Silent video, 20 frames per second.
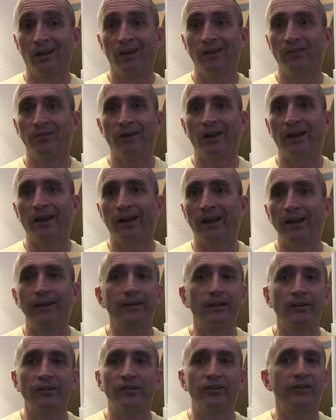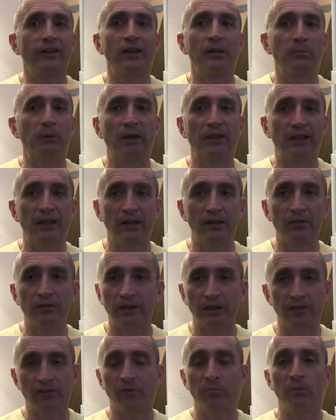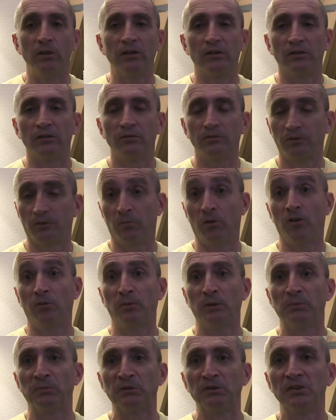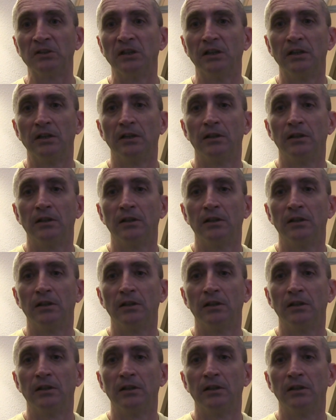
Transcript: and you've had an eight ounce steak by the end of it. That's a meal for most people.